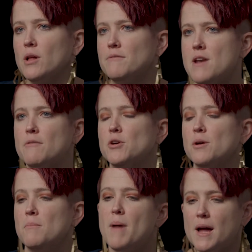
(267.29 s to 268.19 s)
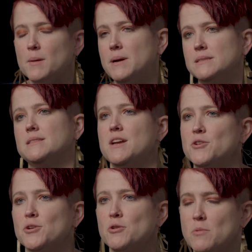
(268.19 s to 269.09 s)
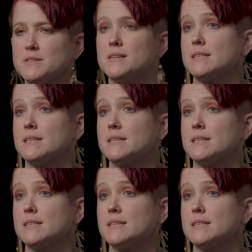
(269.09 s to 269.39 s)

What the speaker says: I've never met a Penn Stater who wasn't